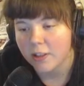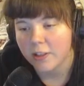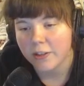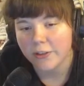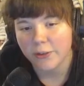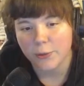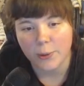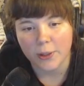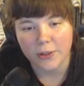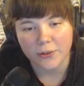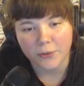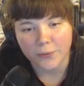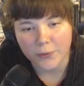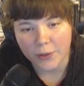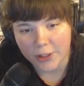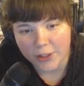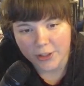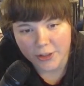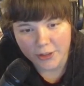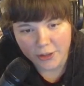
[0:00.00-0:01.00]
Squares are
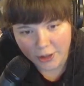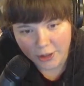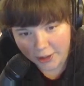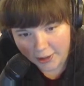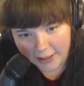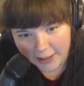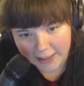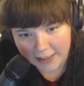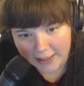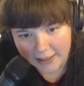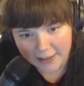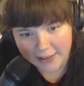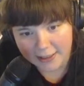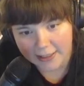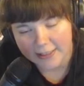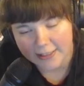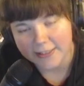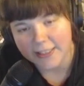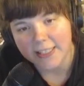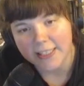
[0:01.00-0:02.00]
very sturdy,
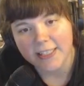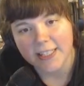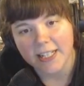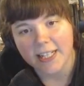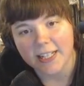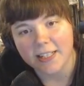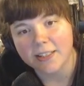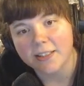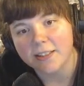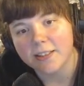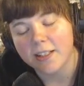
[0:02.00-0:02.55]
things like that.